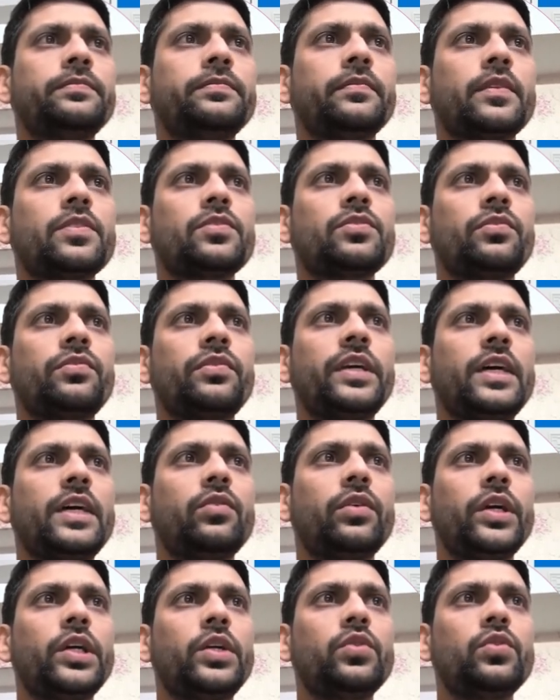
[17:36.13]
so we are
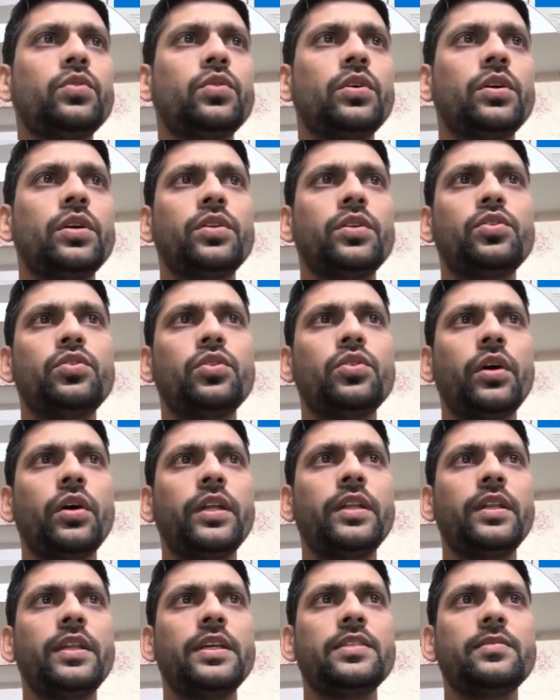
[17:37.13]
going to
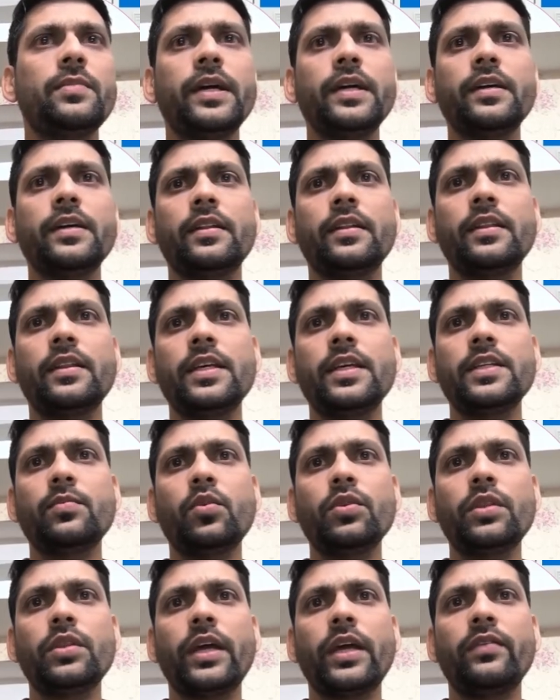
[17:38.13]
join these by these
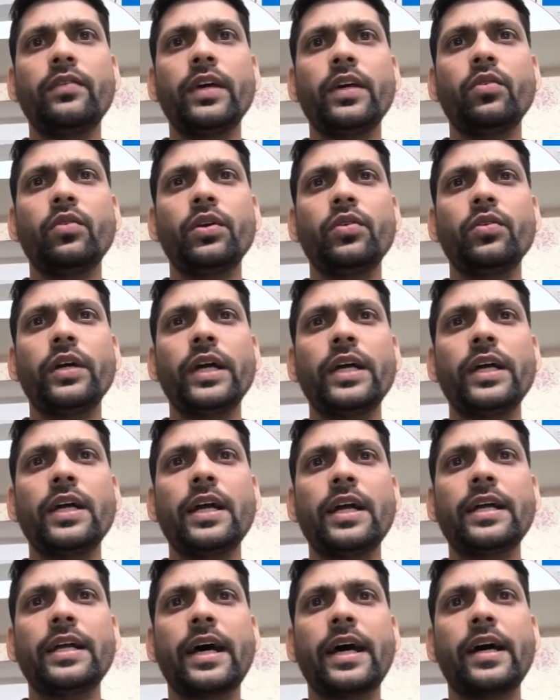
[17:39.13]
both, and we are going to get
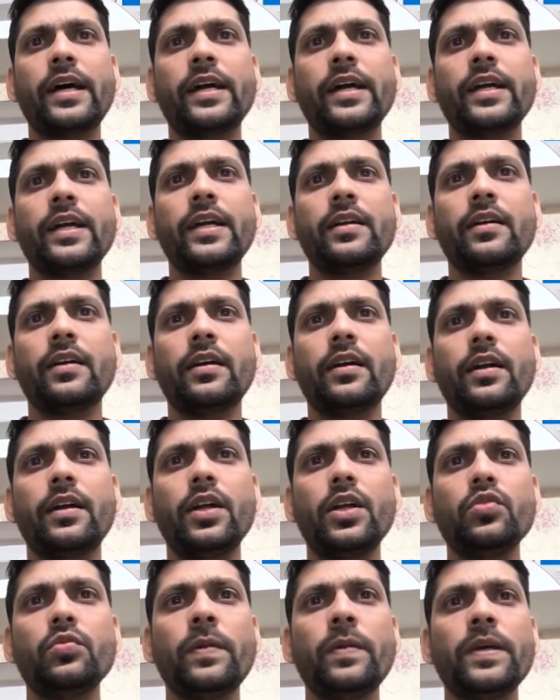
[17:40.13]
target
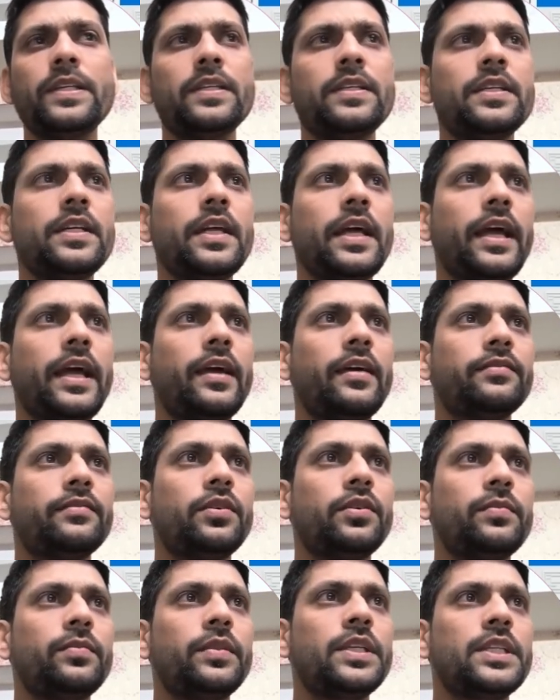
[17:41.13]
new passenger
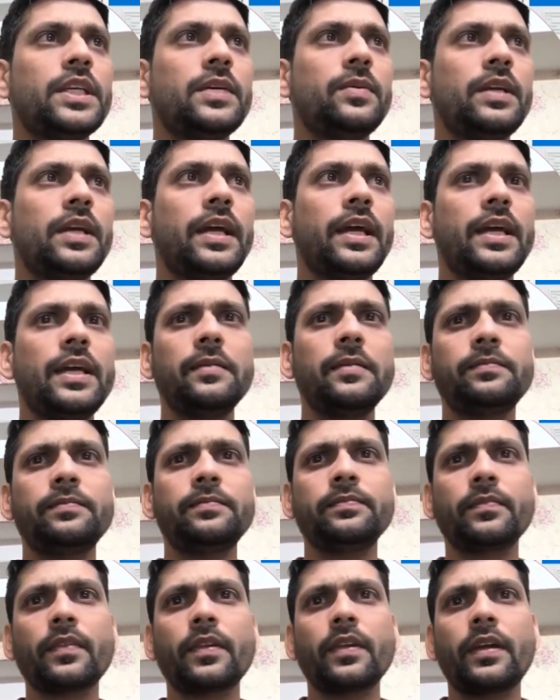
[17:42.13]
from this table and
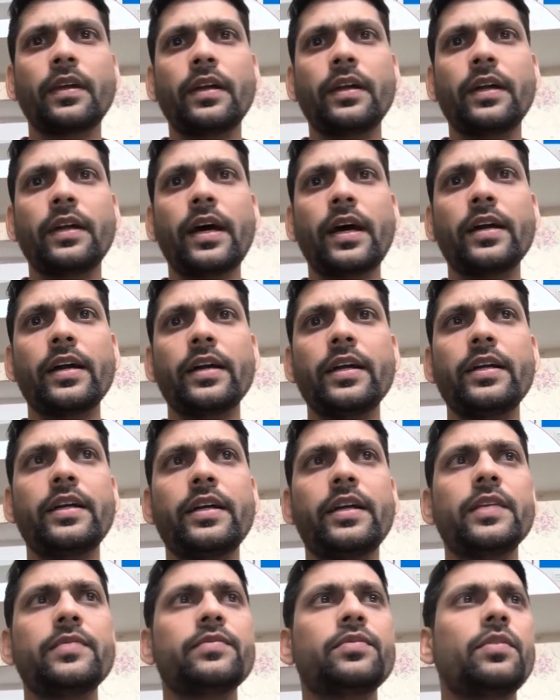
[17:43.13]
target
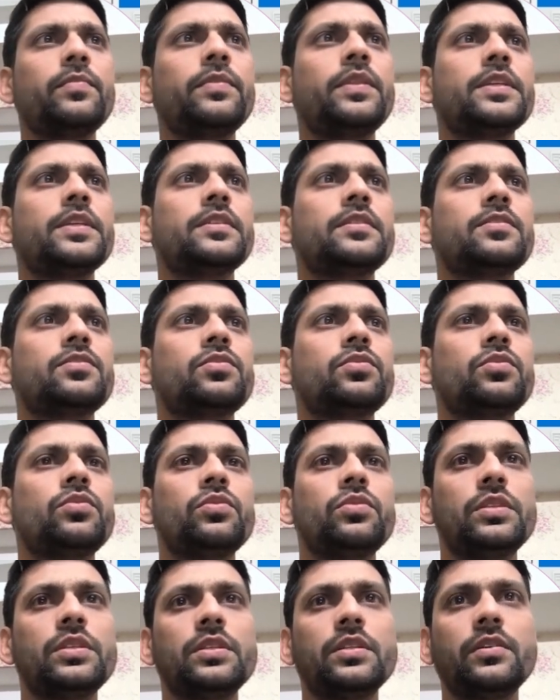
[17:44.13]
trips from this. So
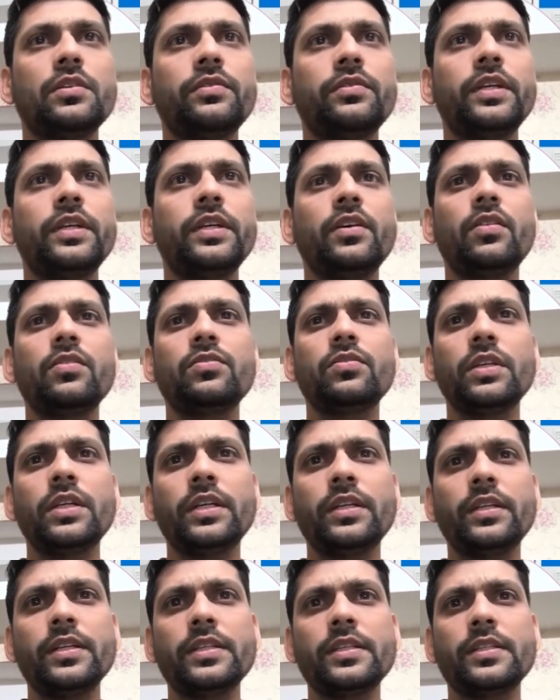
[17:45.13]
we also need
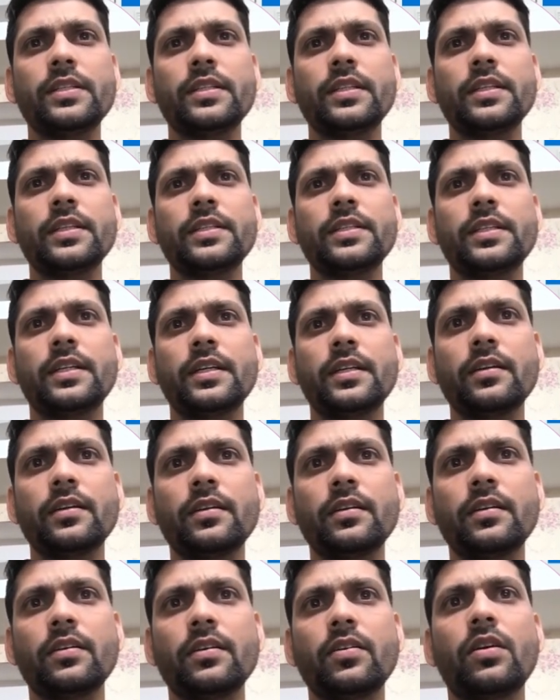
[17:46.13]
this
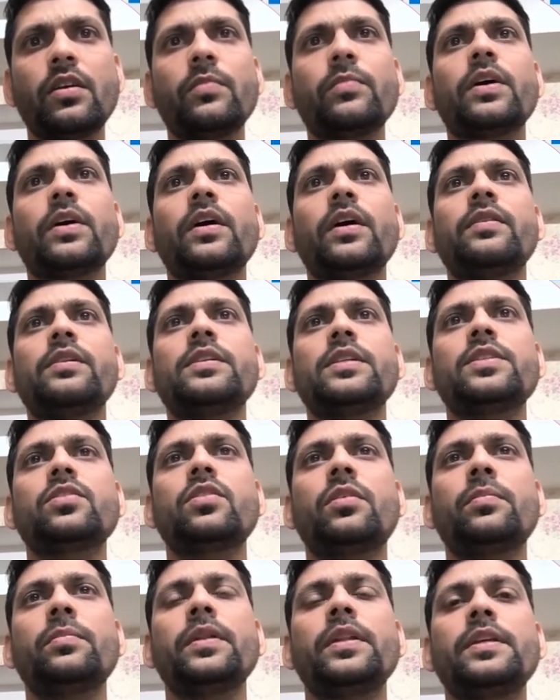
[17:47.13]
column. I will just
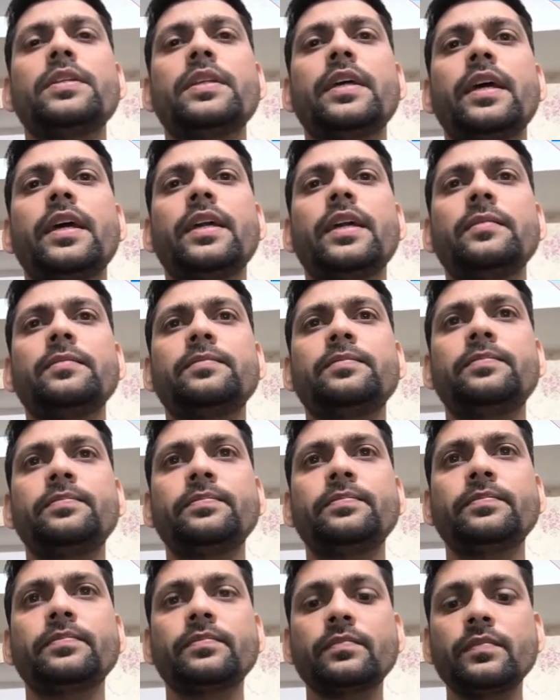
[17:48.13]
copy this, and
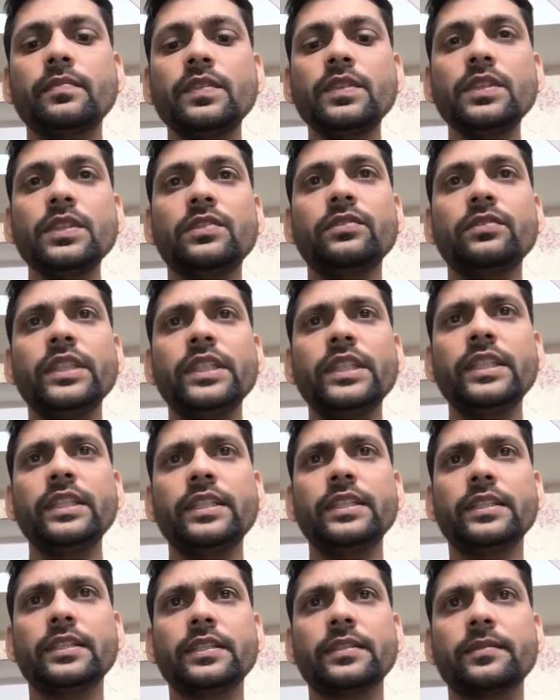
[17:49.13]
we need
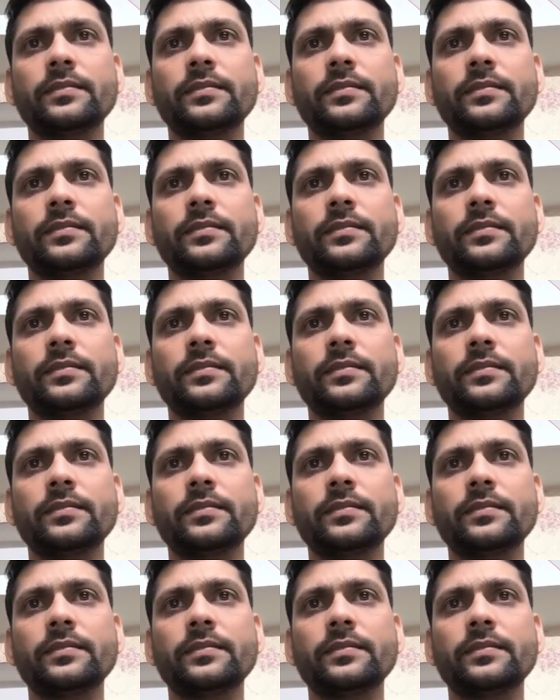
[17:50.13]
this